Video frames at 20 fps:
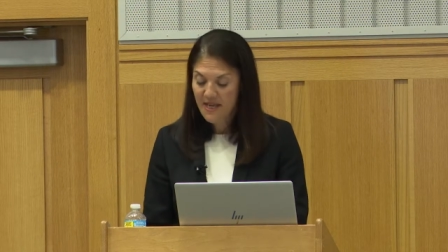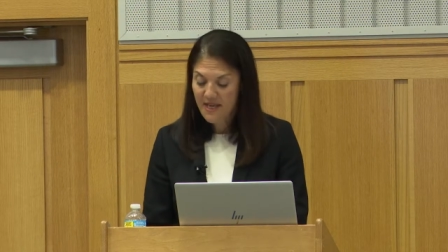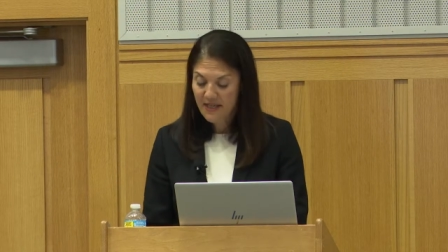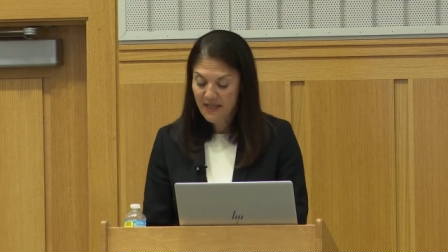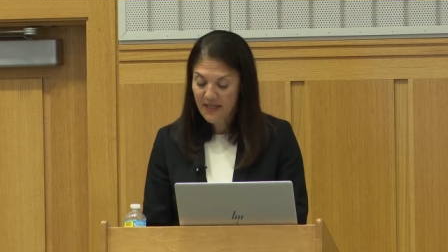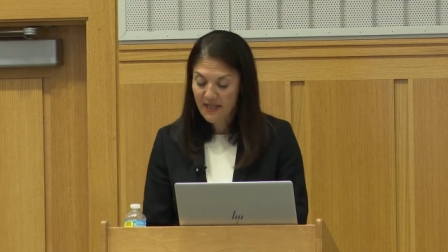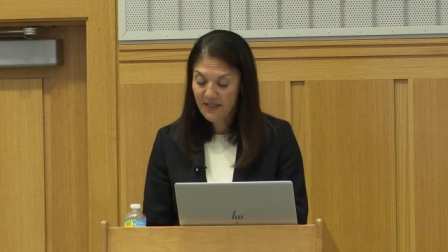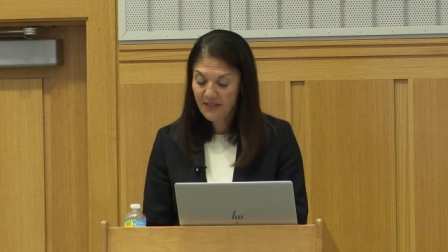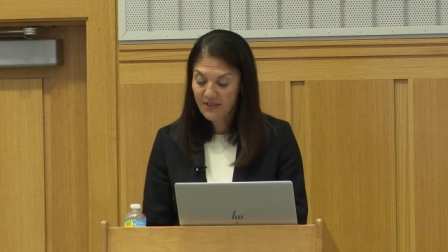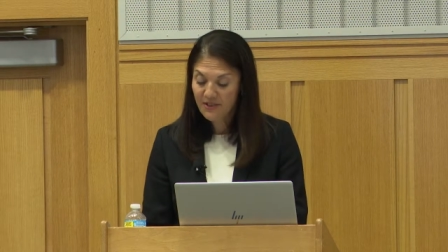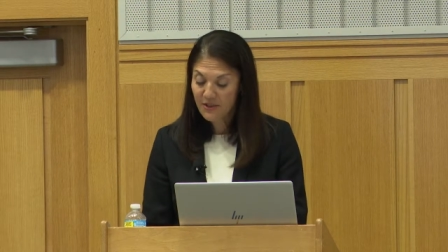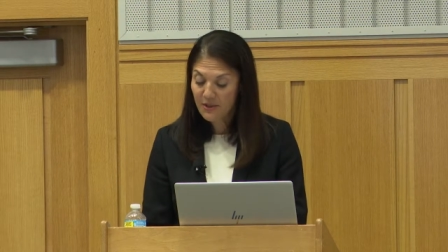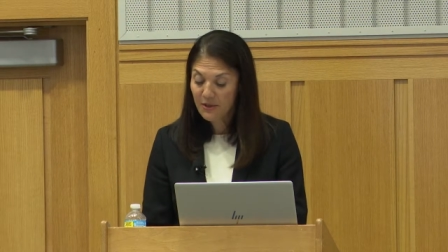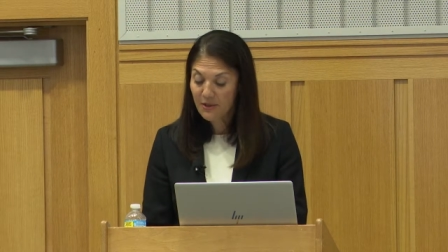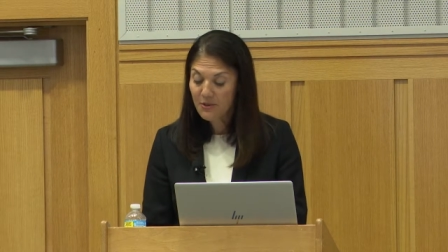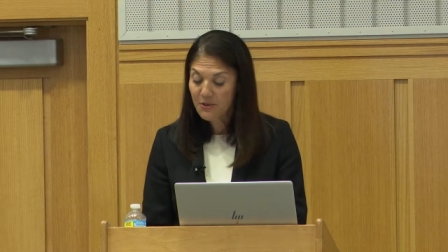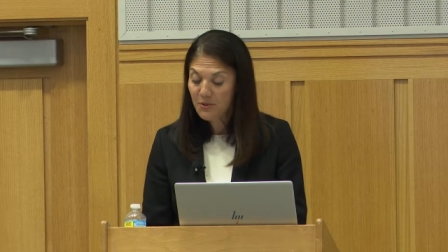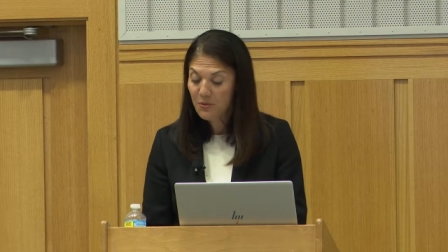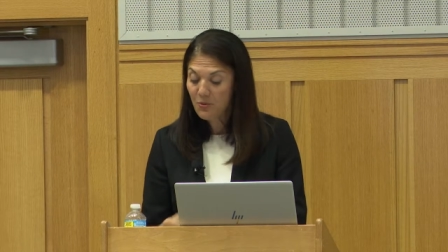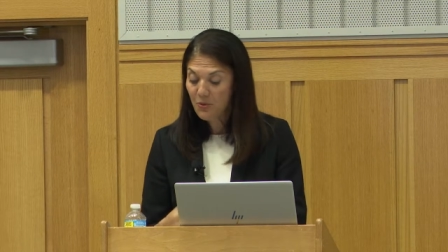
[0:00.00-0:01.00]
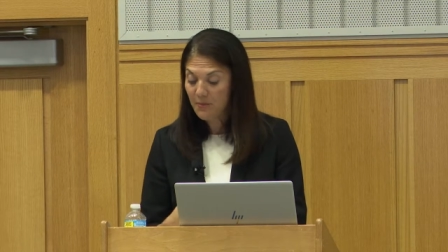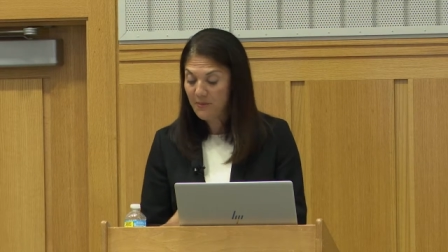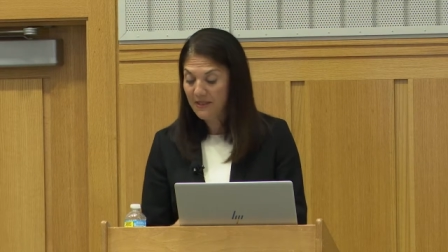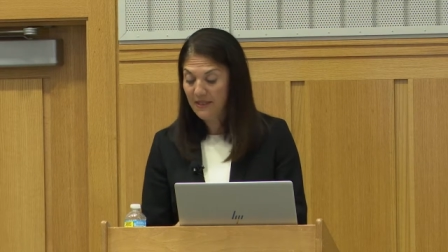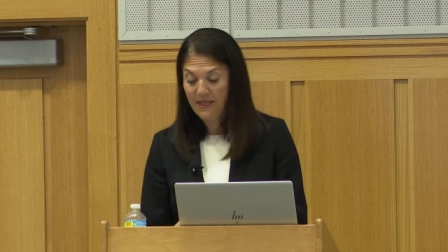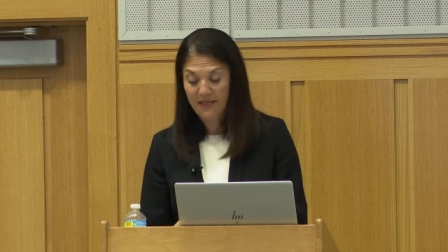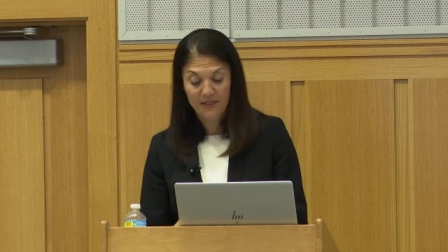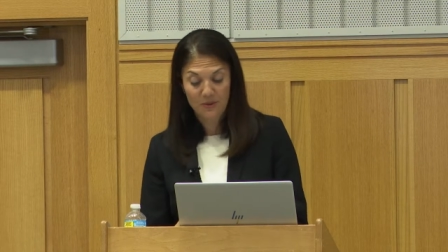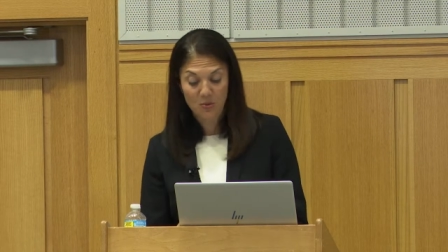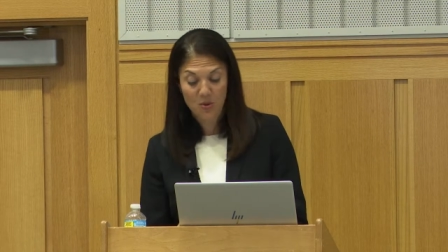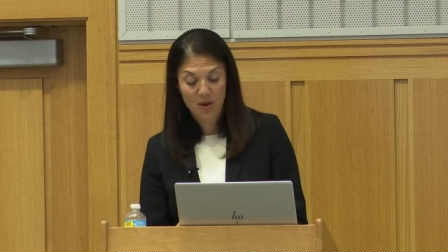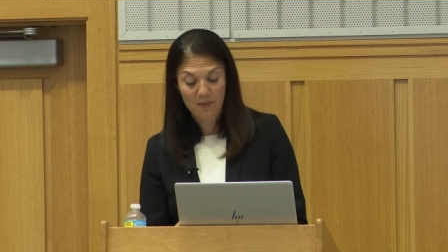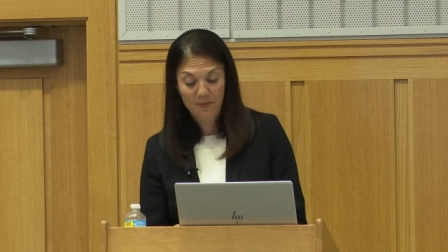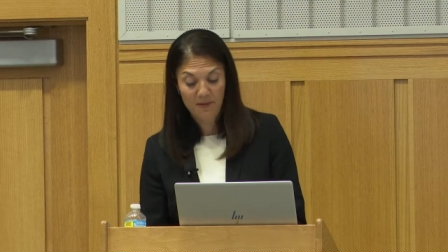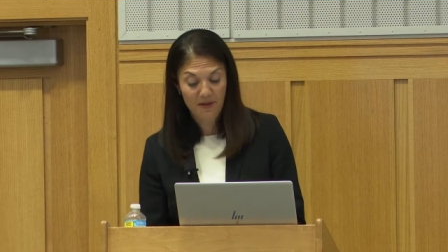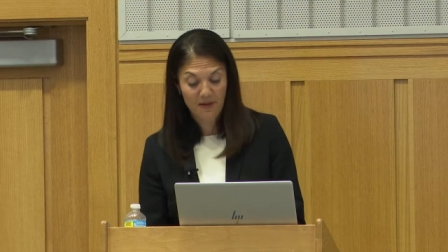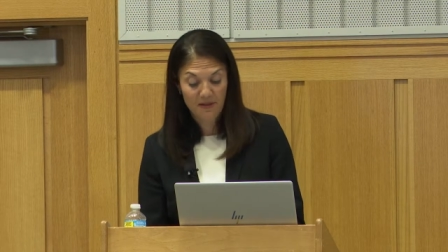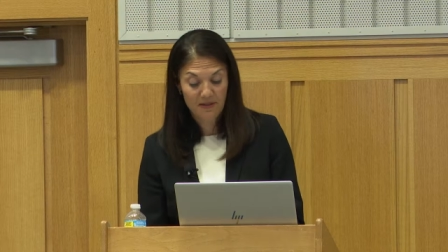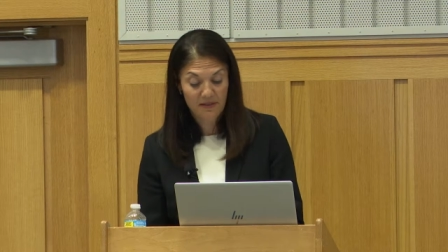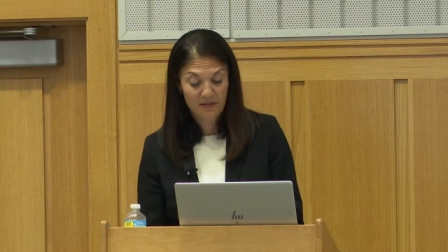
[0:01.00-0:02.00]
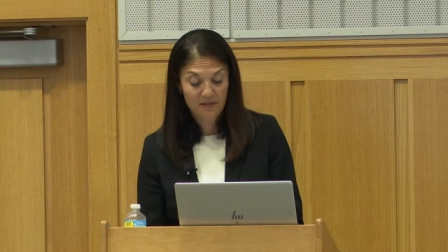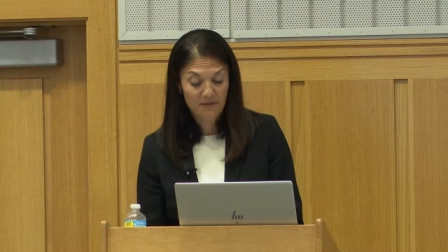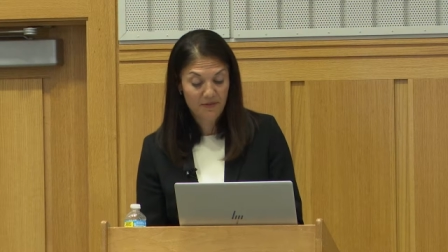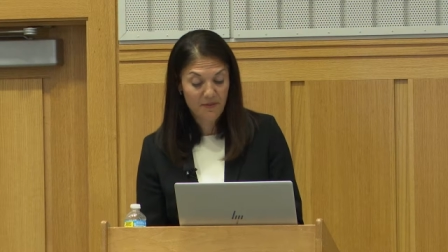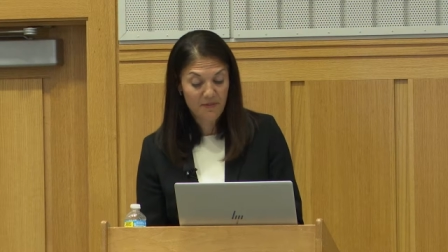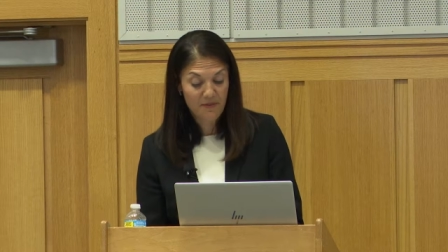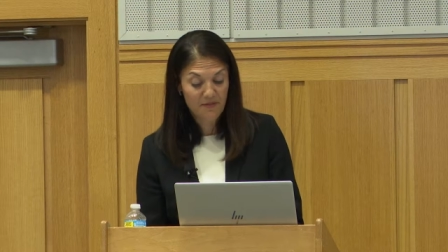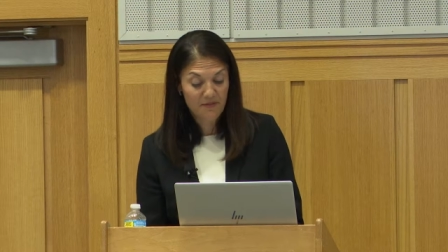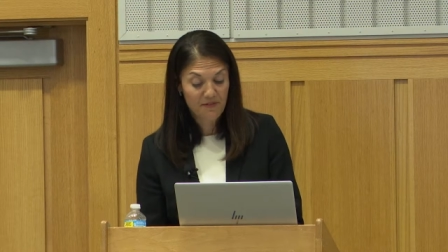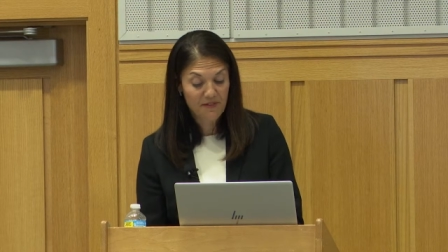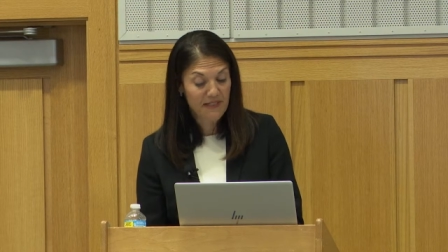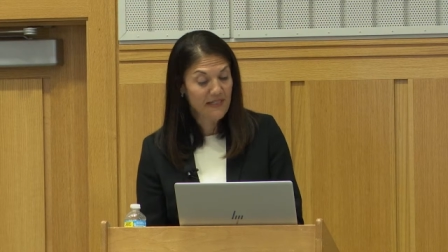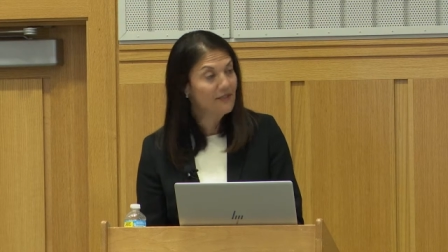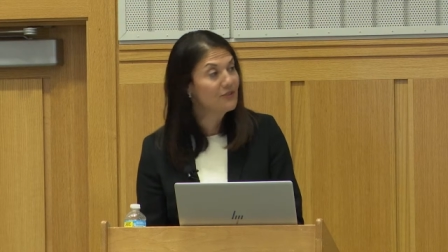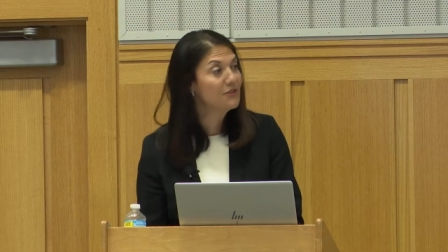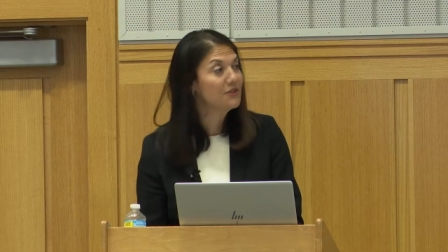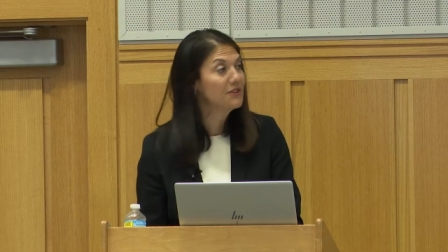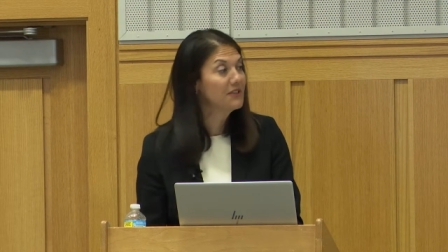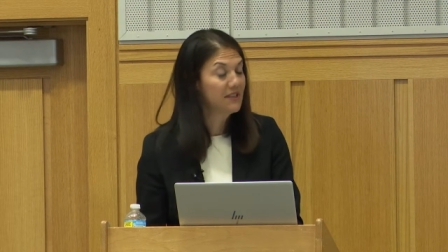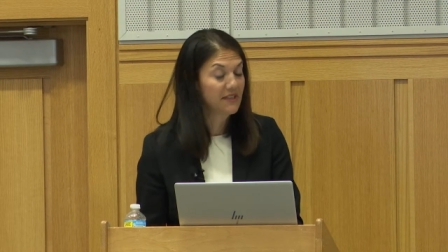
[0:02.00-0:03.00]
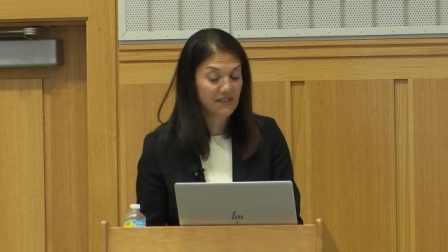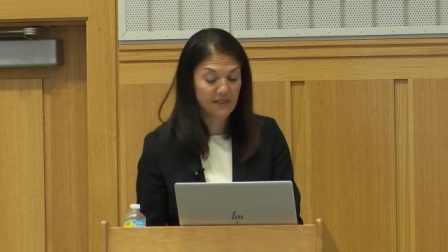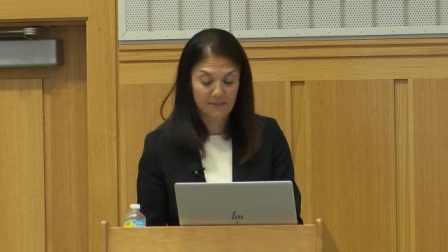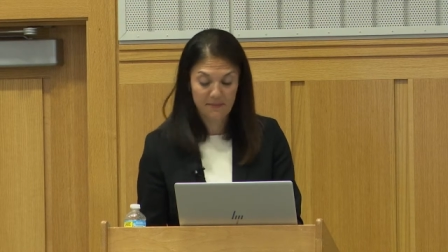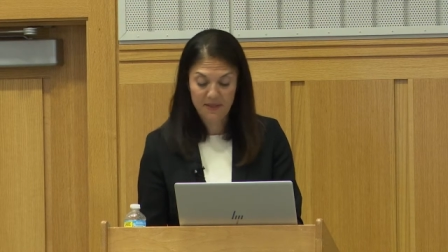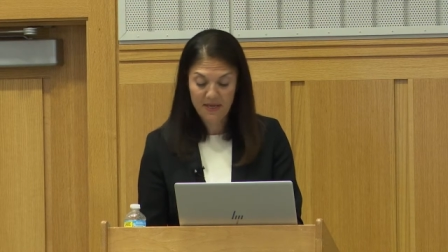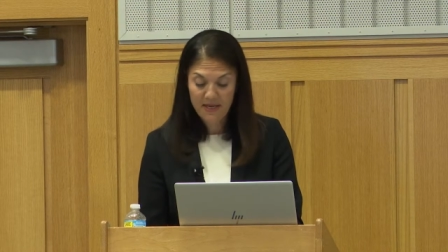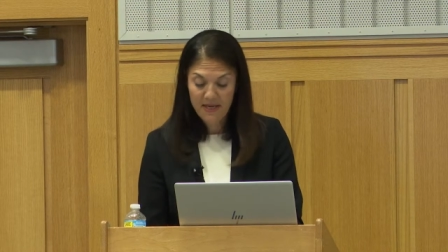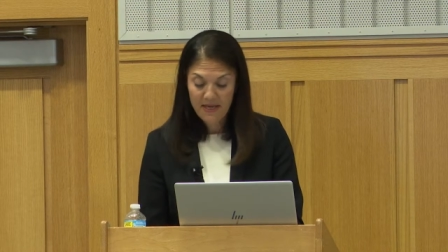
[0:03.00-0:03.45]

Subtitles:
can exclude a woman like Nwakpa from the financial system